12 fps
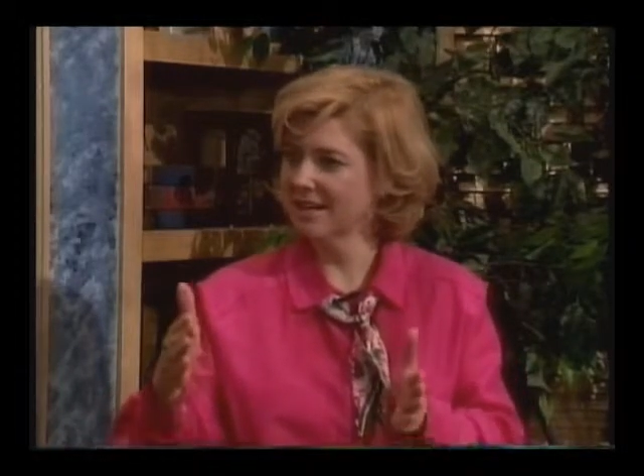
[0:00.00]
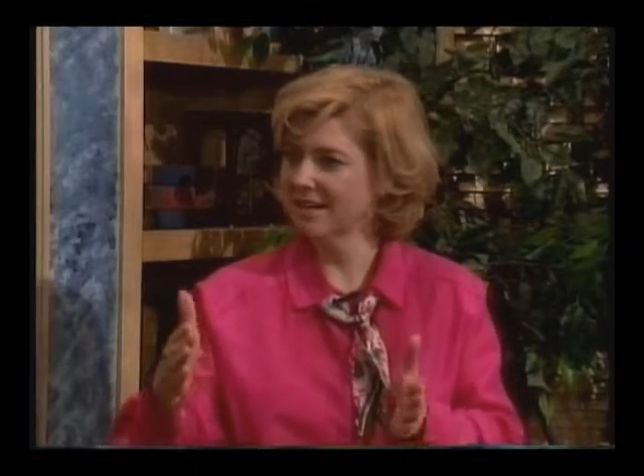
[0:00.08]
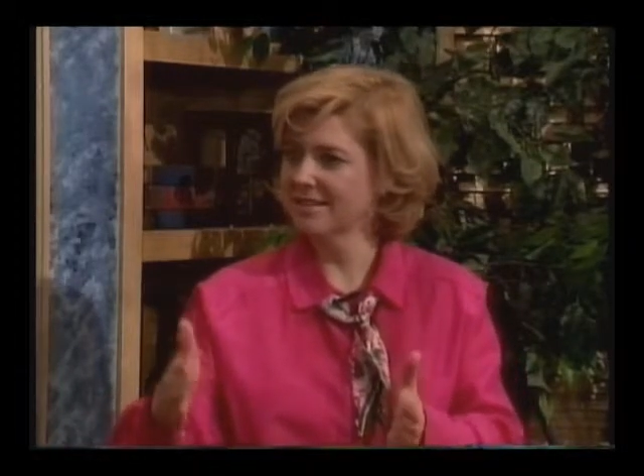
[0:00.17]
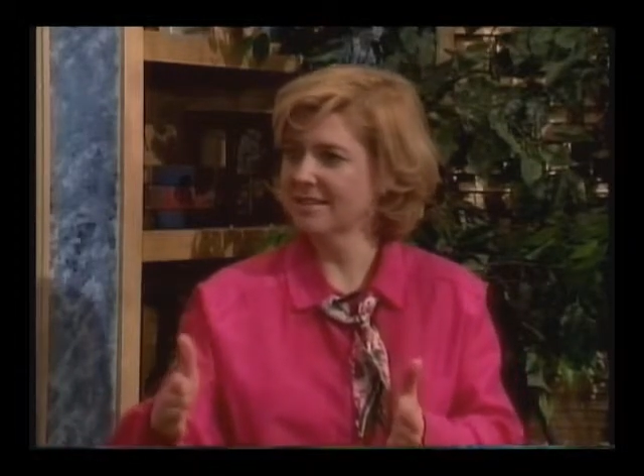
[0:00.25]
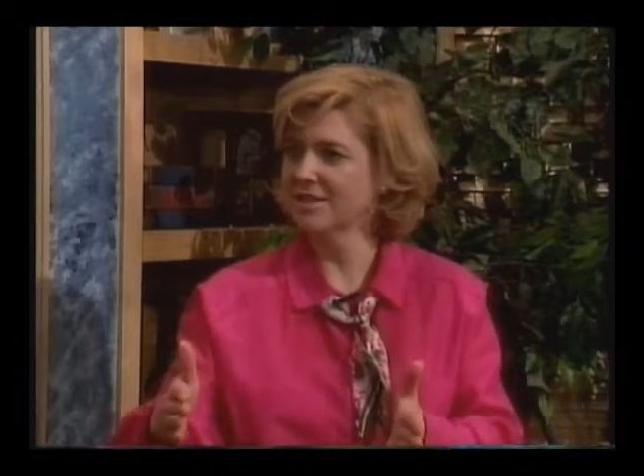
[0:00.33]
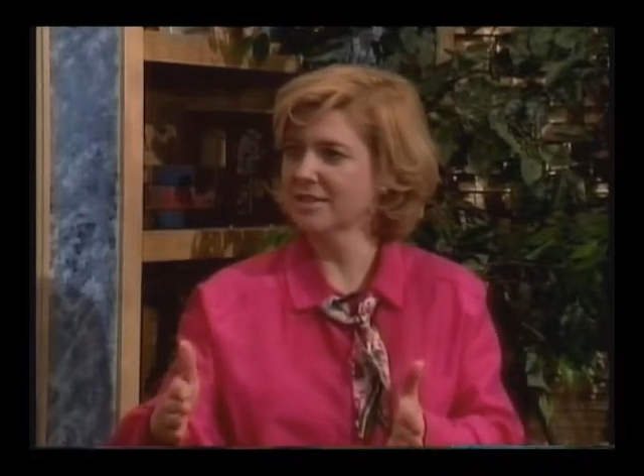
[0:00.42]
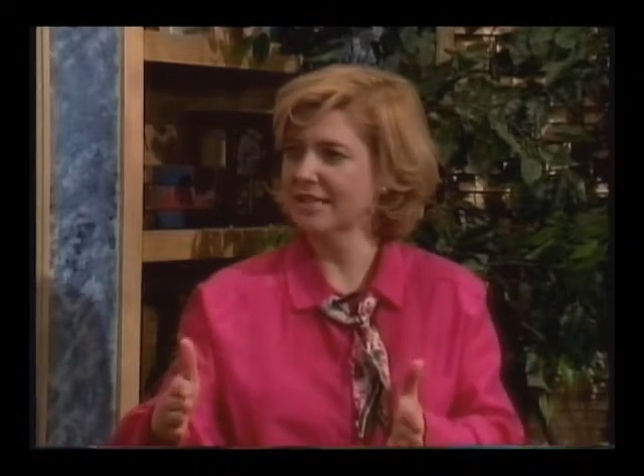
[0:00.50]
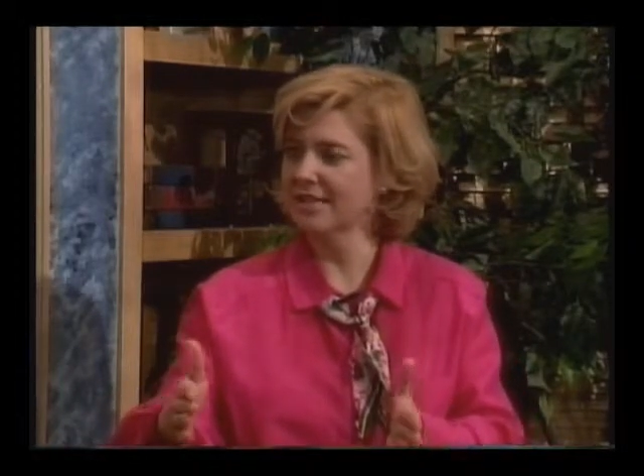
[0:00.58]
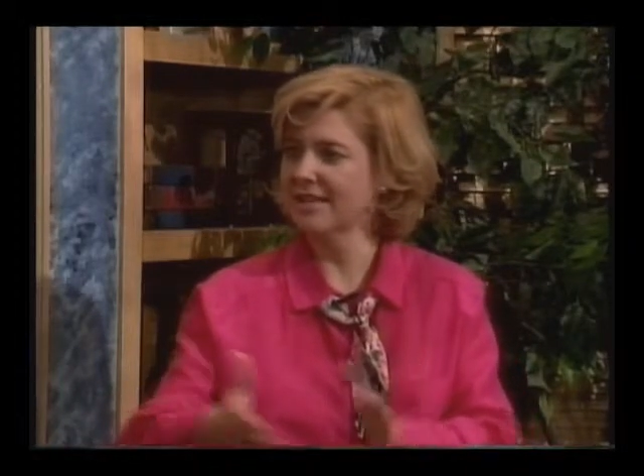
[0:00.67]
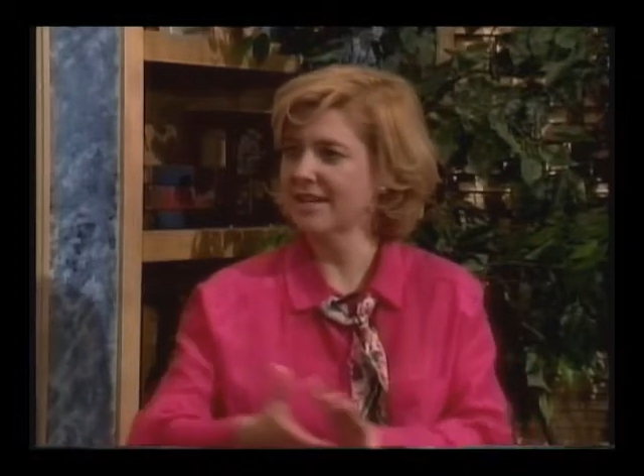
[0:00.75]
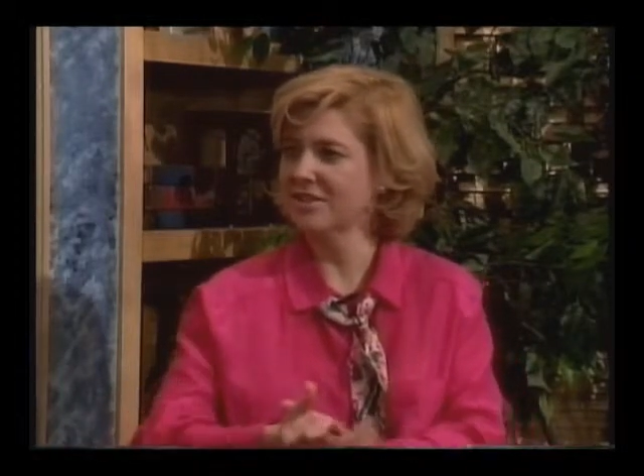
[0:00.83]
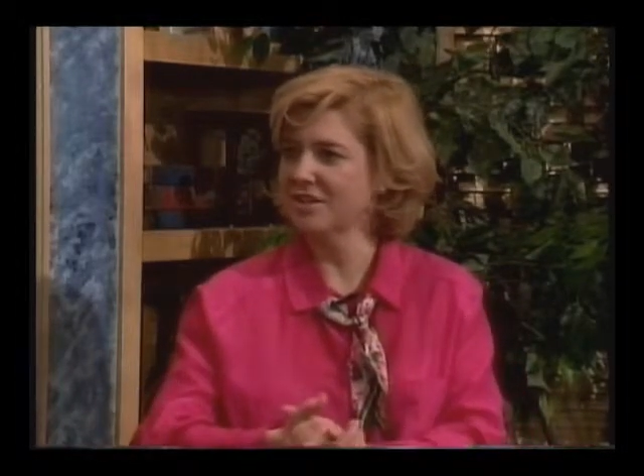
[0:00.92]
sounds like it's
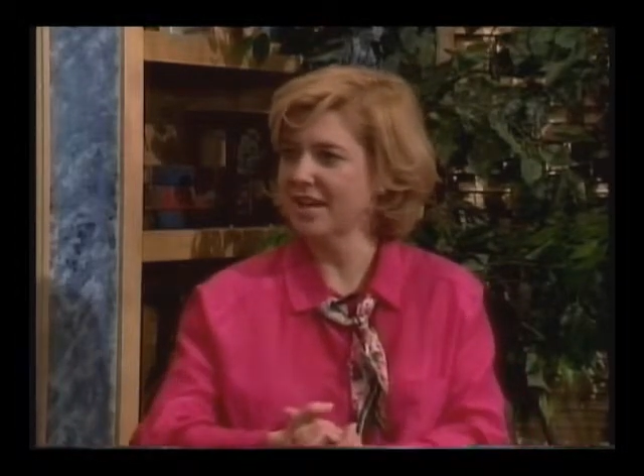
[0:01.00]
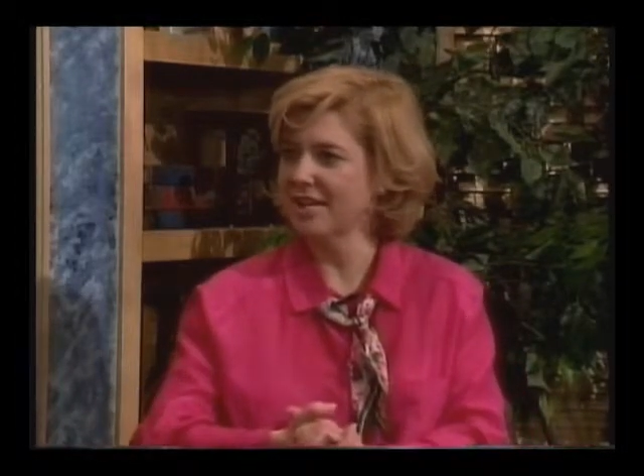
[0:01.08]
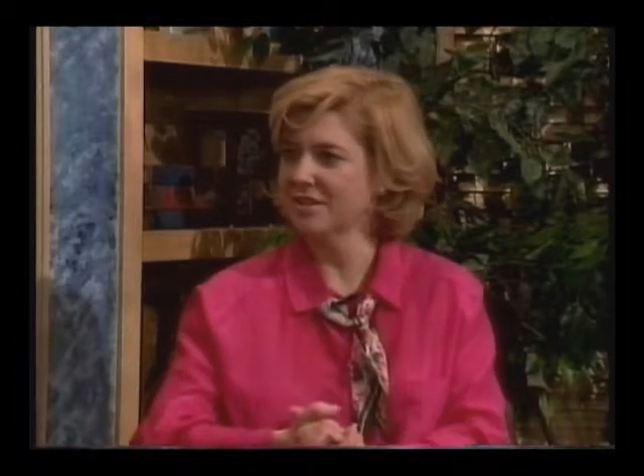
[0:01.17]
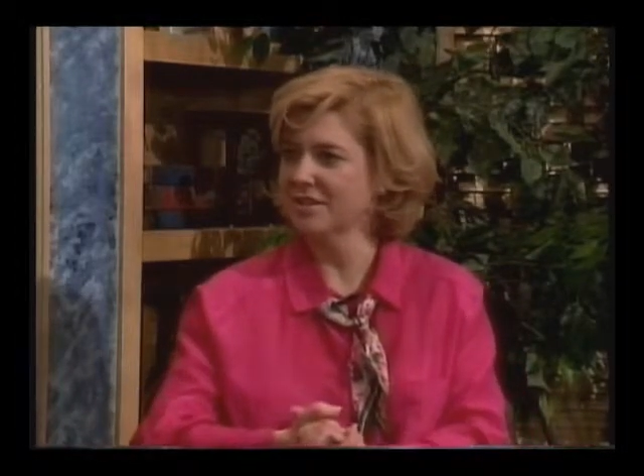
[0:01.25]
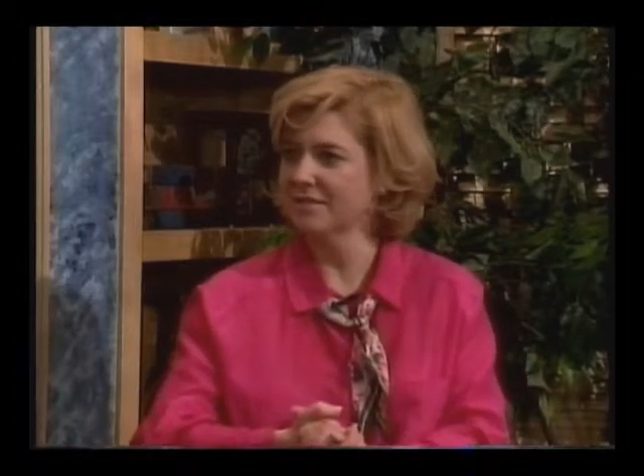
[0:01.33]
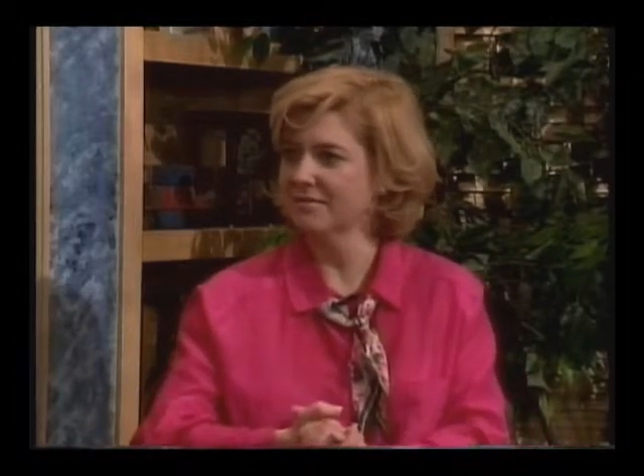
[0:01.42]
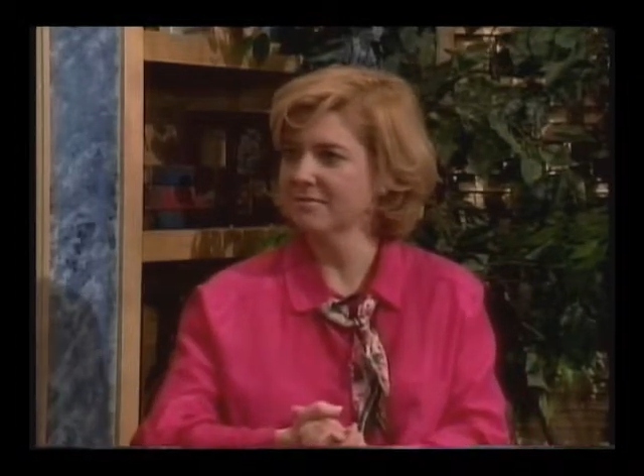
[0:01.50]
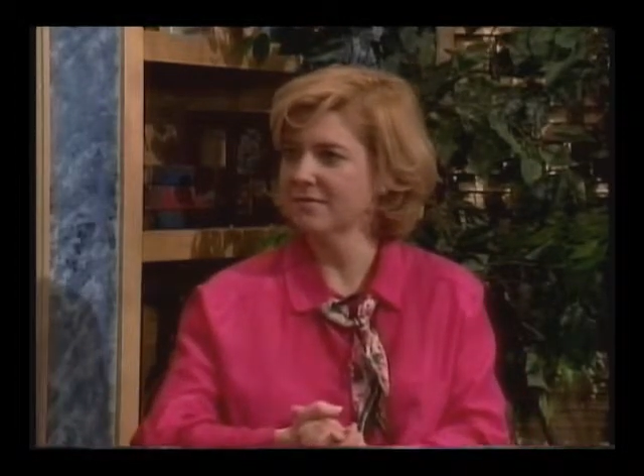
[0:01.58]
an education